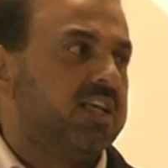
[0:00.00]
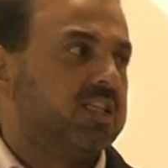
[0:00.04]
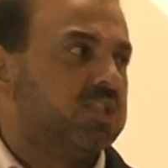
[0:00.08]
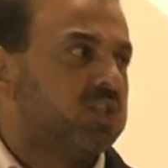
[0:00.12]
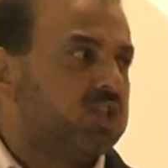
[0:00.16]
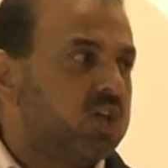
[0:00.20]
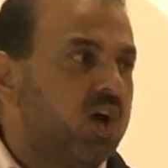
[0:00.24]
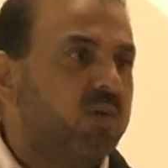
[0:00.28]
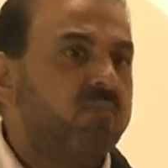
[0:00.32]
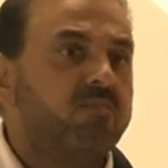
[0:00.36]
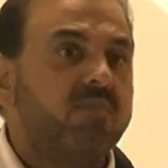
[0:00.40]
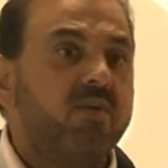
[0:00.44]

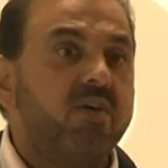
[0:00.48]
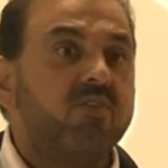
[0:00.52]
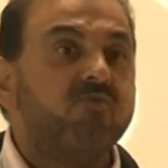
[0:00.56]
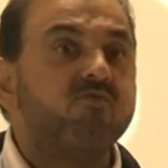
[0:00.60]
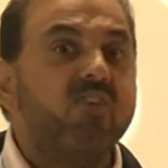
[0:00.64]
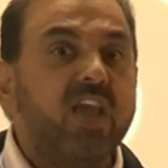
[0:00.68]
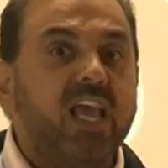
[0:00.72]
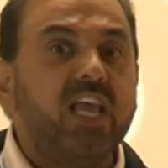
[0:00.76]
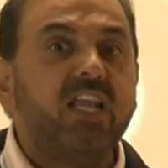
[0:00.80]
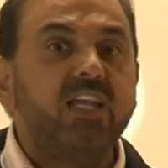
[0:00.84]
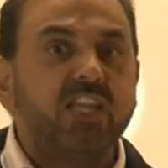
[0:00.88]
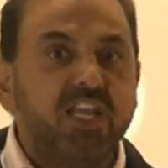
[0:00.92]
some
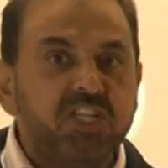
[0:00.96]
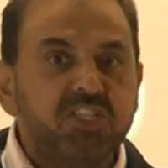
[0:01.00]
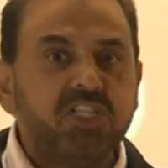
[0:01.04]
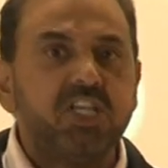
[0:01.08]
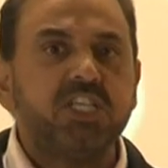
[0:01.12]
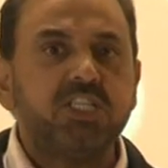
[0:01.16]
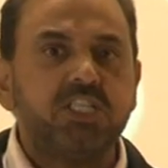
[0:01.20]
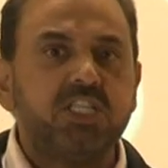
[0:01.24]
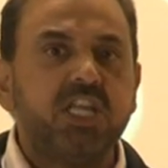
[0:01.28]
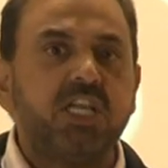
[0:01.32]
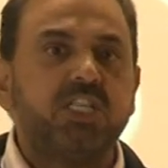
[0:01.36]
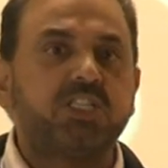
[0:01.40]
real
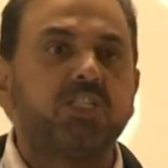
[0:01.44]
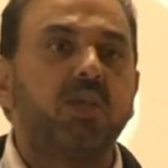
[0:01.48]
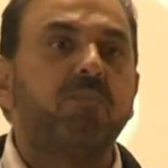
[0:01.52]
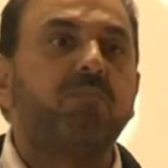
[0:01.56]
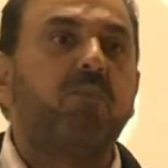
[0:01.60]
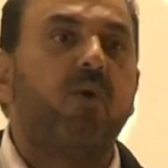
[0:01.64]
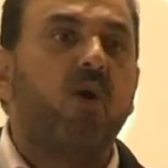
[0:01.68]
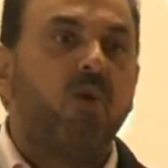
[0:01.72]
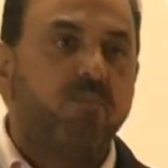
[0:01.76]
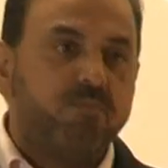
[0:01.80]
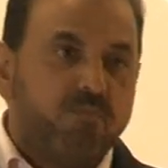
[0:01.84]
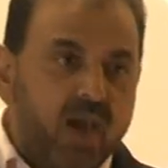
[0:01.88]
logistic
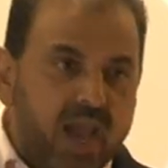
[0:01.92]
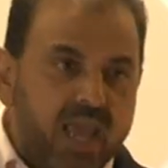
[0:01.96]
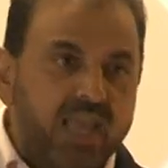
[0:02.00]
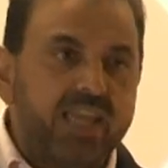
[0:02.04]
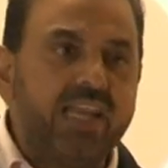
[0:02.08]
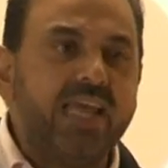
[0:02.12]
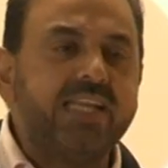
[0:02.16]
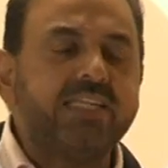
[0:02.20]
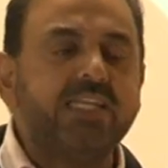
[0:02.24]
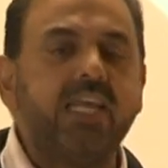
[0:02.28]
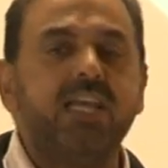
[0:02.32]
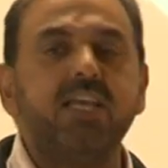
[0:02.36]
support by
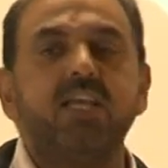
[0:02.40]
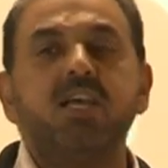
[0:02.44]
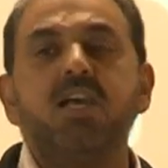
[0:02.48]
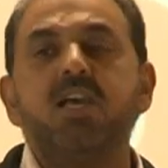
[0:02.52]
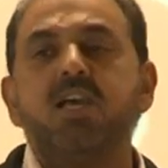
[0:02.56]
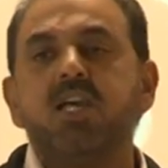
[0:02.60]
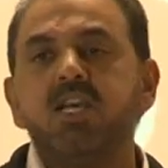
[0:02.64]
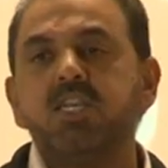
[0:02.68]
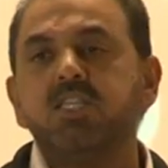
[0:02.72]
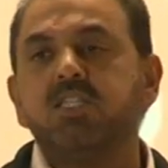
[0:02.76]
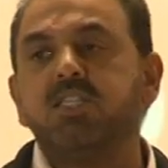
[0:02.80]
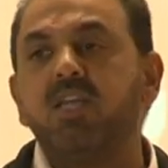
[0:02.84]
letting
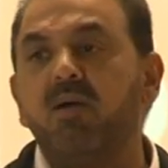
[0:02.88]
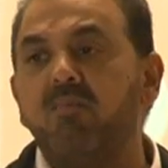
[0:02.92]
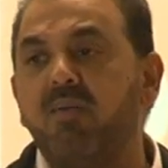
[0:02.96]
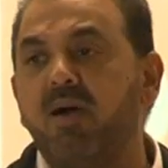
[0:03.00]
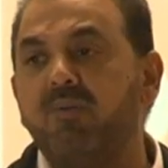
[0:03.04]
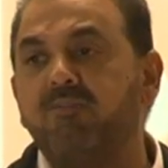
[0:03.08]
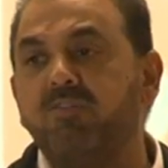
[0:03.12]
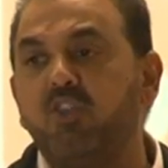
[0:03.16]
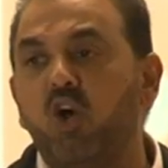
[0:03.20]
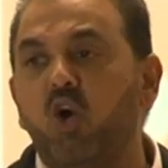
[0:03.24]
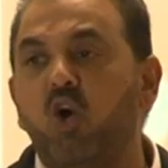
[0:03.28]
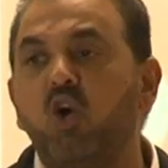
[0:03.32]
some
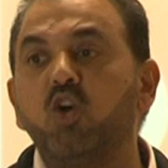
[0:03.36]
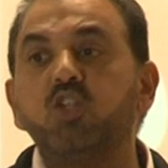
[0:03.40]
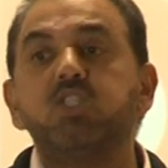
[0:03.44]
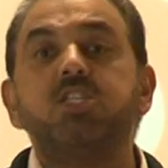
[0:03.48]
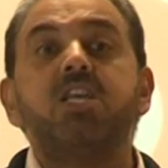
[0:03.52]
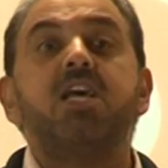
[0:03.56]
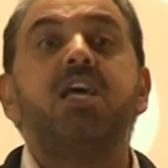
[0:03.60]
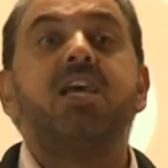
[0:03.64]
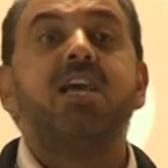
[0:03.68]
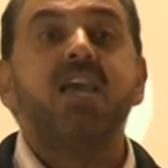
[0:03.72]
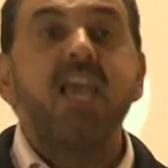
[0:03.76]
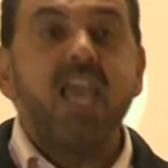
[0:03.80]
of
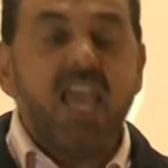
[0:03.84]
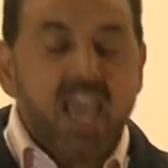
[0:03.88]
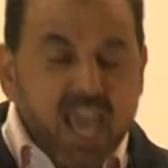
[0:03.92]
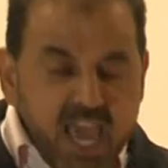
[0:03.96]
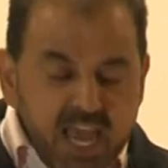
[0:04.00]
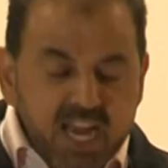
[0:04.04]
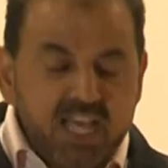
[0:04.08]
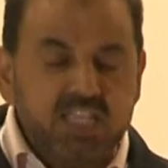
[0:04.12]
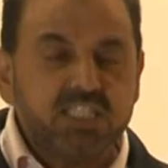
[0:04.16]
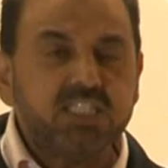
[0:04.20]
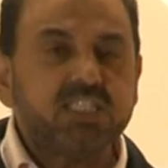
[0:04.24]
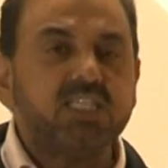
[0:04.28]
those
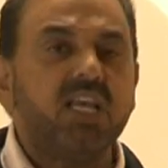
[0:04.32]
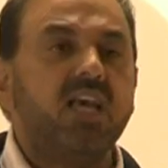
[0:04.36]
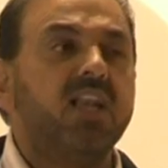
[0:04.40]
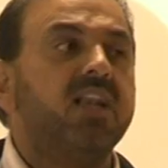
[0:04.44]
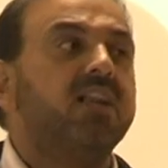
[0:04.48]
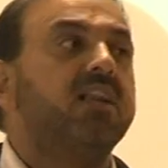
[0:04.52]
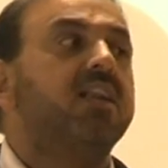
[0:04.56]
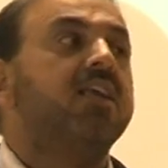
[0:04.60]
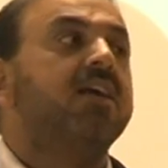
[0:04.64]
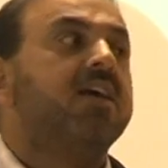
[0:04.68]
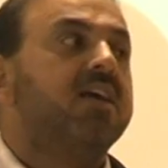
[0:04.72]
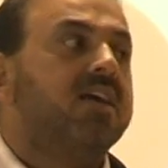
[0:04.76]

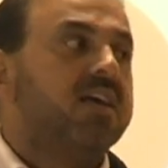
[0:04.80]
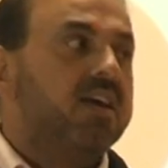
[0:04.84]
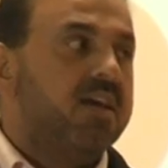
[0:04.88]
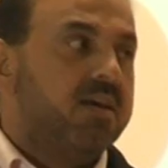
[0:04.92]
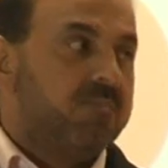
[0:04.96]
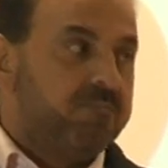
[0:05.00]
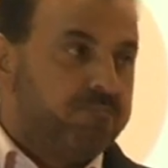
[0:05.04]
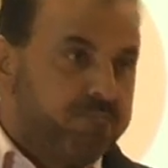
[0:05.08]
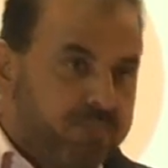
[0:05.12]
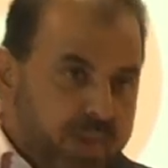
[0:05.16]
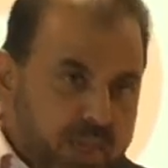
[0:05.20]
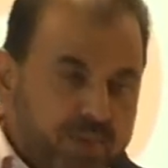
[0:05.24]
innocent
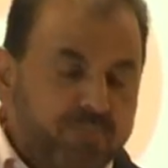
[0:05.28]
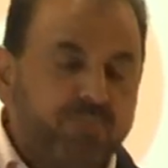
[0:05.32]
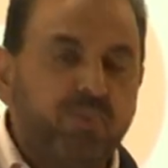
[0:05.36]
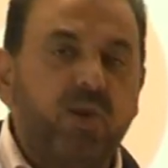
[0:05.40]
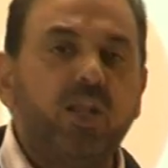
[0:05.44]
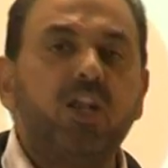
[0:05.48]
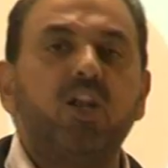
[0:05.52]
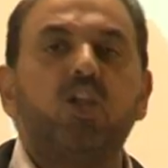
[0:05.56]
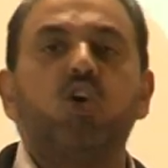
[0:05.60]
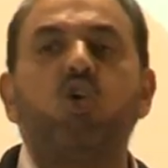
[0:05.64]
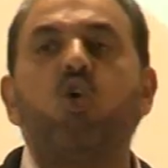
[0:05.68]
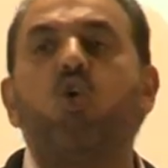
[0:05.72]

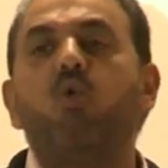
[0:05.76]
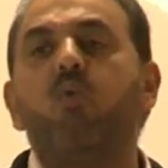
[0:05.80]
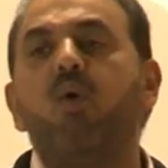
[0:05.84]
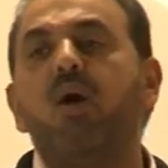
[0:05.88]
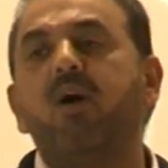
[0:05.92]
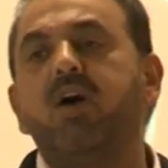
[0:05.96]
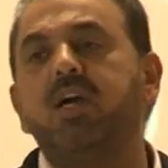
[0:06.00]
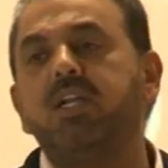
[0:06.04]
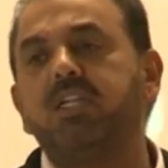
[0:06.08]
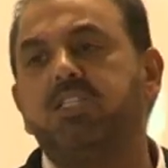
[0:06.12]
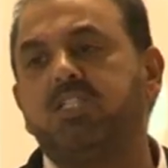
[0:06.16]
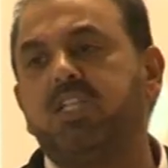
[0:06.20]
people who
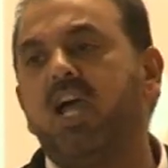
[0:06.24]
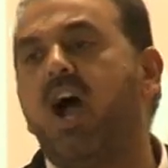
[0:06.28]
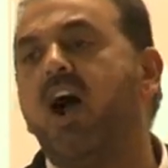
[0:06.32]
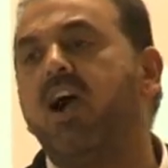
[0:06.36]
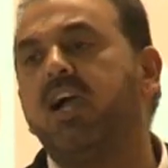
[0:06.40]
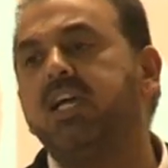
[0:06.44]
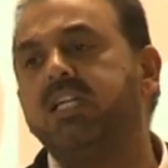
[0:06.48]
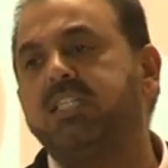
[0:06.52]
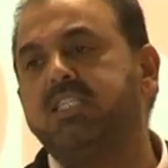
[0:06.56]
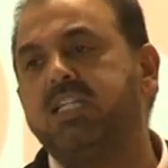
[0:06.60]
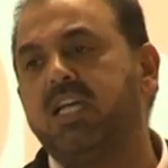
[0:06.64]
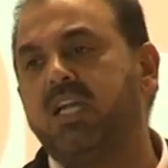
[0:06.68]
were
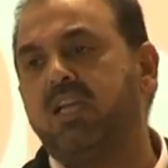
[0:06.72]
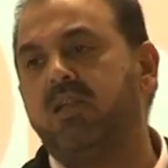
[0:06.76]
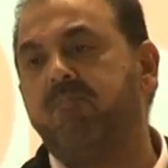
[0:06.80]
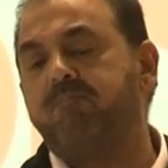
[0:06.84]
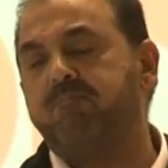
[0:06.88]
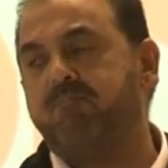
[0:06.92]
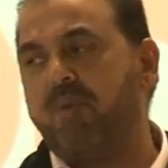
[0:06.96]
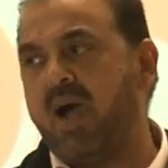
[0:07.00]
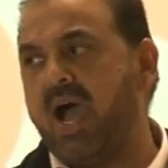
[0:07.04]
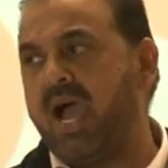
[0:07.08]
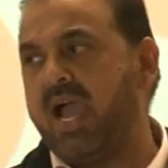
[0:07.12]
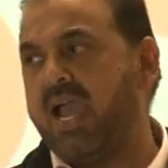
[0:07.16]

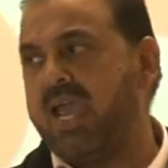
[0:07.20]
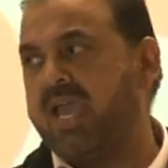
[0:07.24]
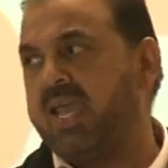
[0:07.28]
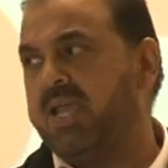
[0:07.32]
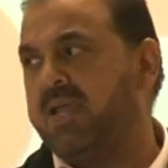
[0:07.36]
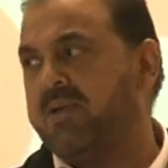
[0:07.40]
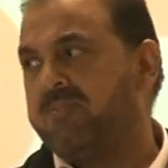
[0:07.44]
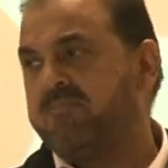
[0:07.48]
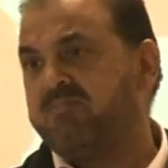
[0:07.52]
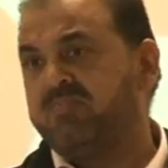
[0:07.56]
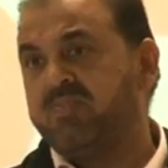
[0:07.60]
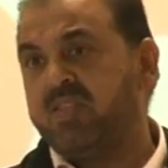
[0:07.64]
targeted
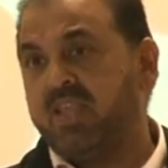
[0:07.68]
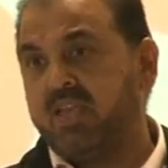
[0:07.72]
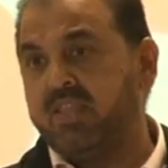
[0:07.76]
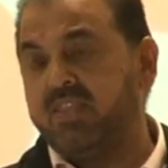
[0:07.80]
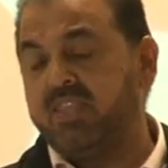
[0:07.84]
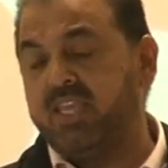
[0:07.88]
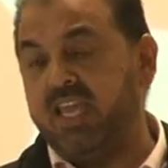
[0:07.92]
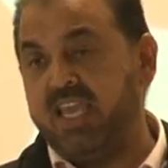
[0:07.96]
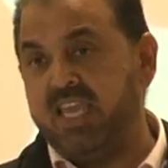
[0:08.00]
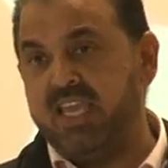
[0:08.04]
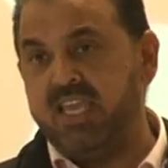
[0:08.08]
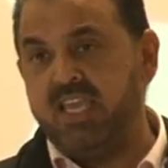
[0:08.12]
by
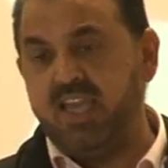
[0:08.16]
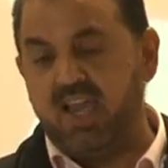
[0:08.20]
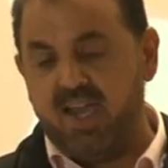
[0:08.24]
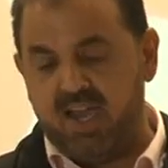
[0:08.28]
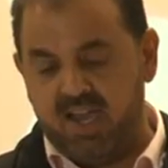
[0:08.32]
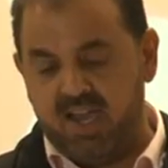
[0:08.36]
the